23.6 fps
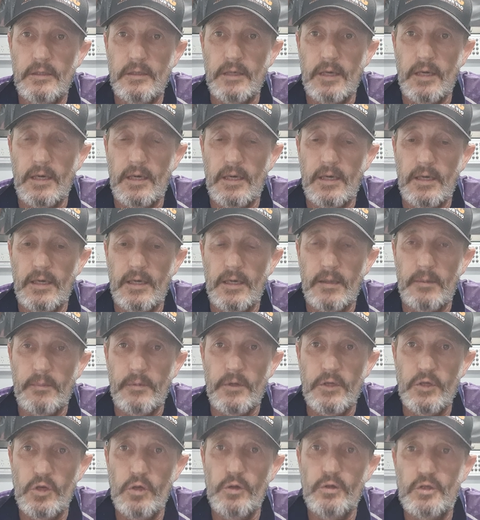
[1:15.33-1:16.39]

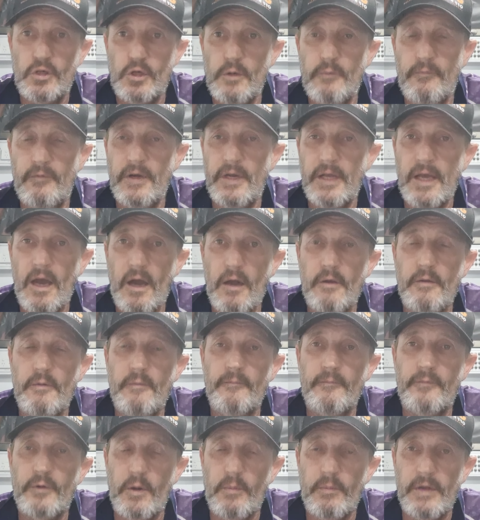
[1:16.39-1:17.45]
YouTube video
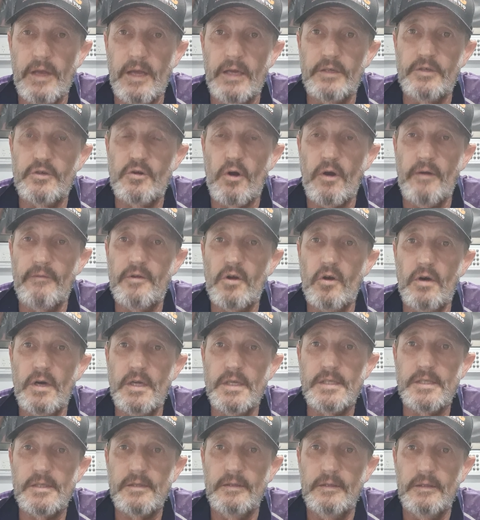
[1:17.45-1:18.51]
from the Enerdrive
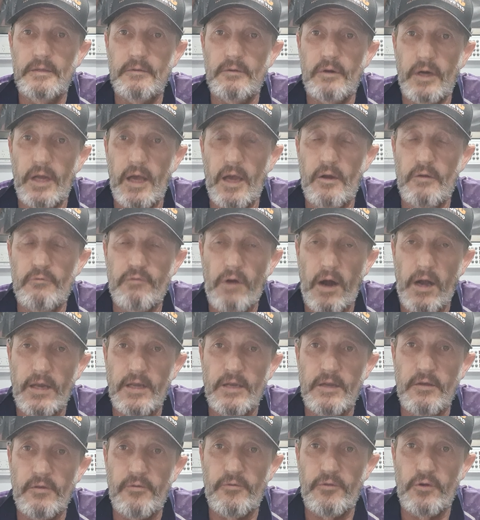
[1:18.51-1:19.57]
guys,
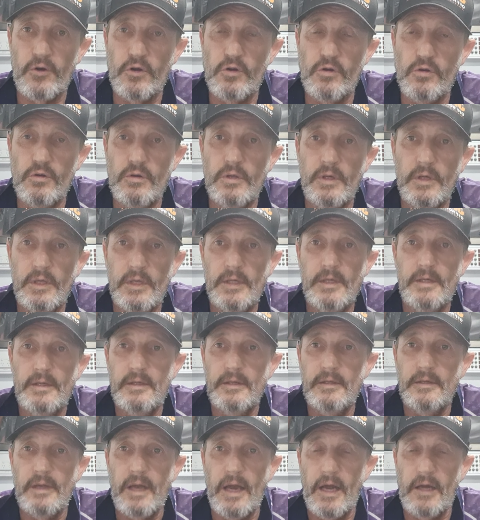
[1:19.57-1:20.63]
running you through
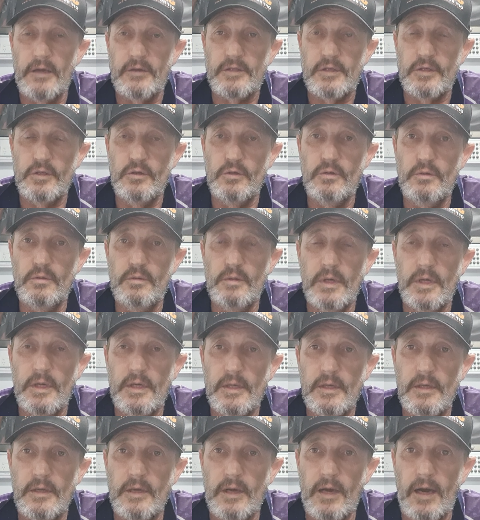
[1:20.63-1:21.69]
how to
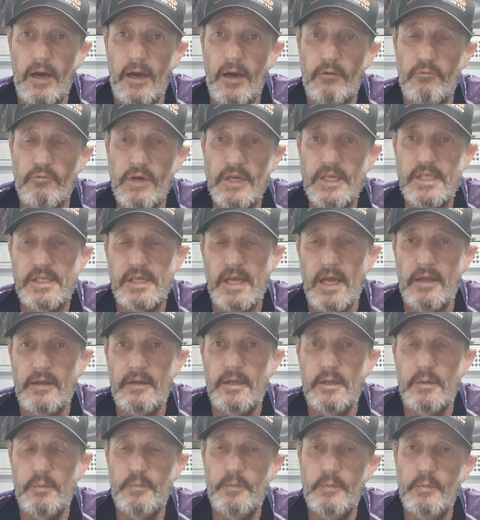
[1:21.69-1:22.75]
reset
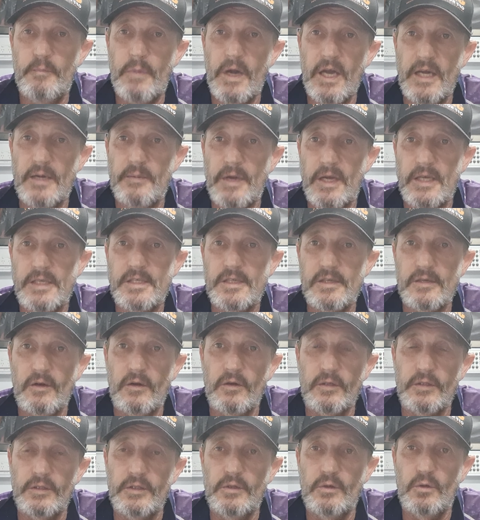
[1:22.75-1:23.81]
the BMS
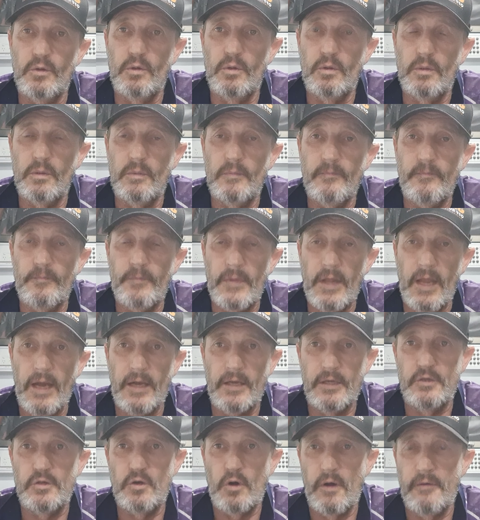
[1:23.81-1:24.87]
on your
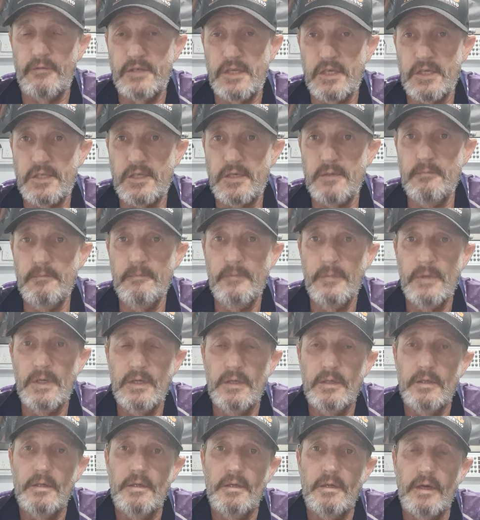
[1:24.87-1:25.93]
Enerdrive system,
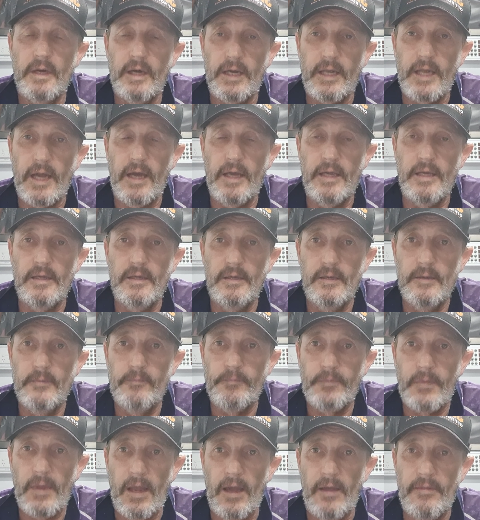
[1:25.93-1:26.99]
okay,
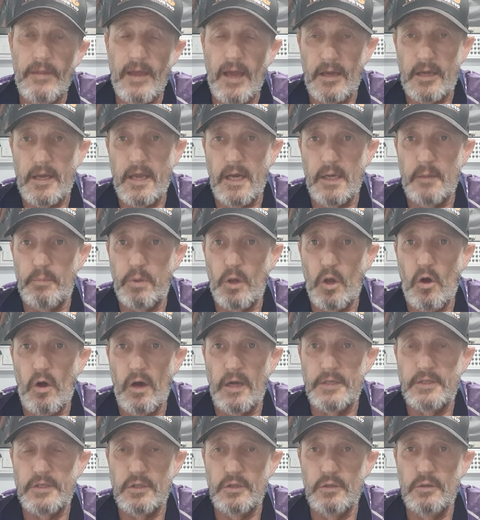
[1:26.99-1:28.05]
and that can
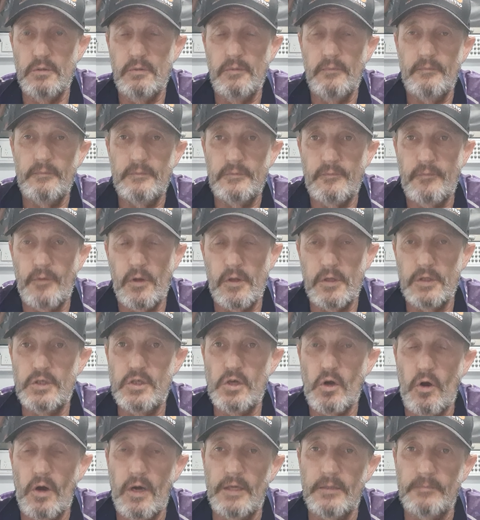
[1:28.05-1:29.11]
apply for the
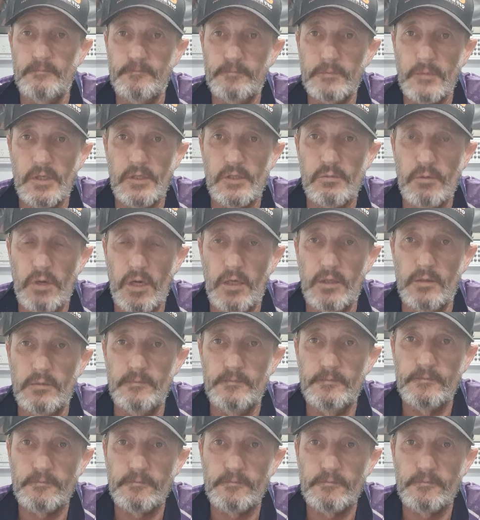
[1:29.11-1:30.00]
giant as well.